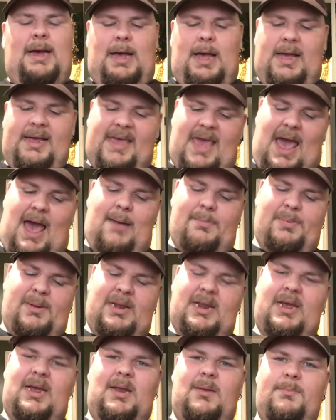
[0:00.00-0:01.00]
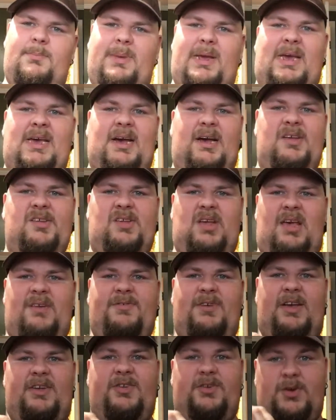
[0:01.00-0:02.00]
a gap in it, because
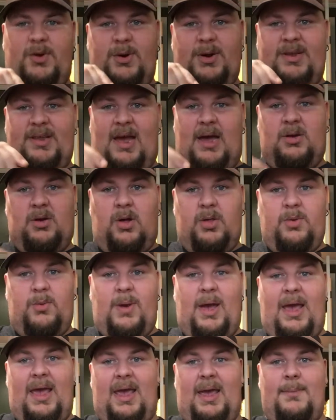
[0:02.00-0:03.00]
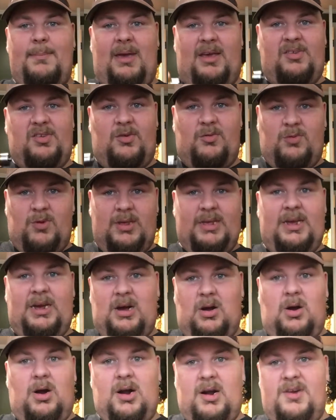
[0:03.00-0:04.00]
if I screw it down all the way, it makes it really
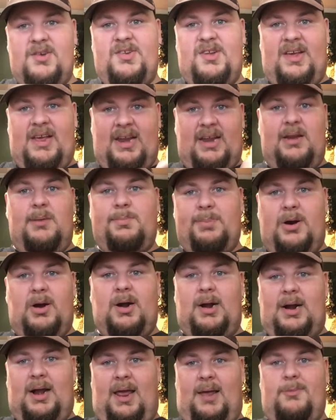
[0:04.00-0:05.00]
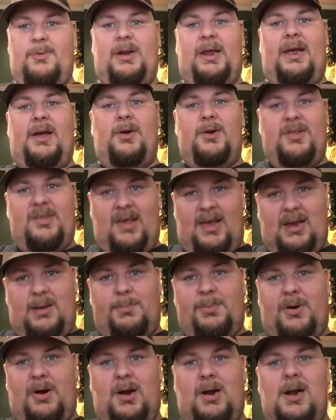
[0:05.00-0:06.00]
hard to get it apart. And when I go to take it
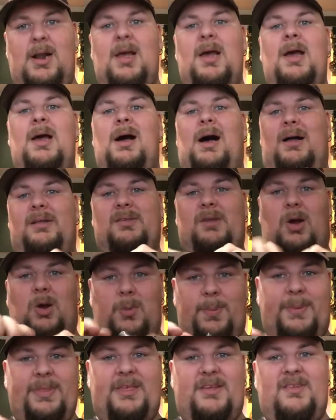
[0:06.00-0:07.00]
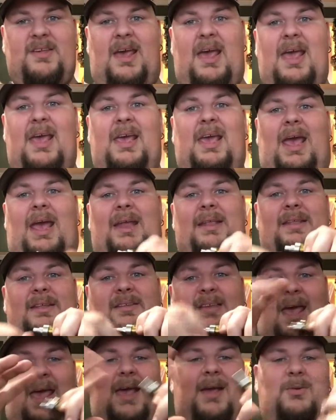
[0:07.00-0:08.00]
apart, I'll open the tank and the
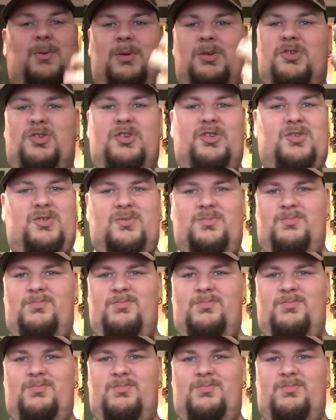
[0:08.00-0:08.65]
tank will just